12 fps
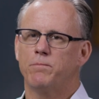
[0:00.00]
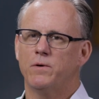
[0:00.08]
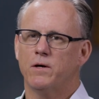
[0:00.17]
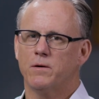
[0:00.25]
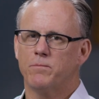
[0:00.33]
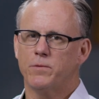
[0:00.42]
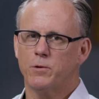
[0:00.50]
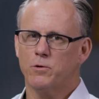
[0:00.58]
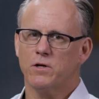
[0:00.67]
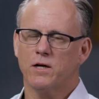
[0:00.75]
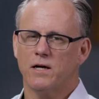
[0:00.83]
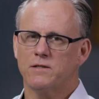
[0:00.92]
a, a
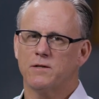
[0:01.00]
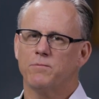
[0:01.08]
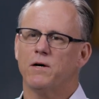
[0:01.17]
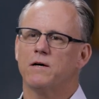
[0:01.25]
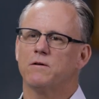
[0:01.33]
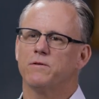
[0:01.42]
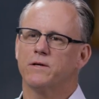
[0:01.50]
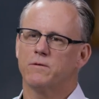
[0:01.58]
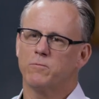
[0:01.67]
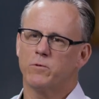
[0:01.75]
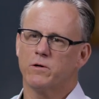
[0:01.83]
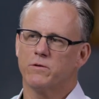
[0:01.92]
pure content model
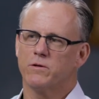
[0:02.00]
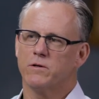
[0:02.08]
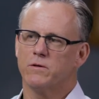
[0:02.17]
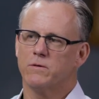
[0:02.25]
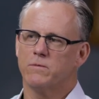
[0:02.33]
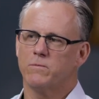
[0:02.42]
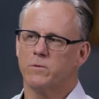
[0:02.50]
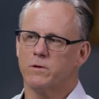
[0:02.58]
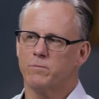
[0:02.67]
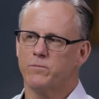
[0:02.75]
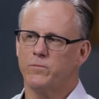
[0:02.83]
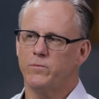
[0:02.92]
that where the where